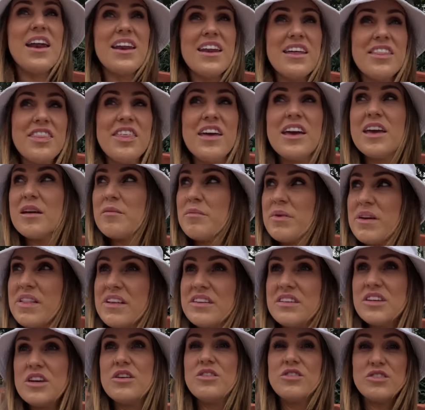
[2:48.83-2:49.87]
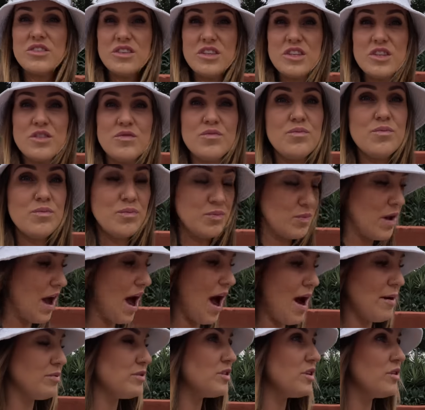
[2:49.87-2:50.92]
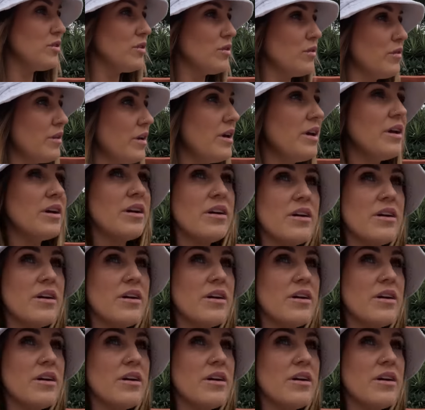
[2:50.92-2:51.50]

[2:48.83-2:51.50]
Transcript: I didn't think it'd be this huge. This is absolutely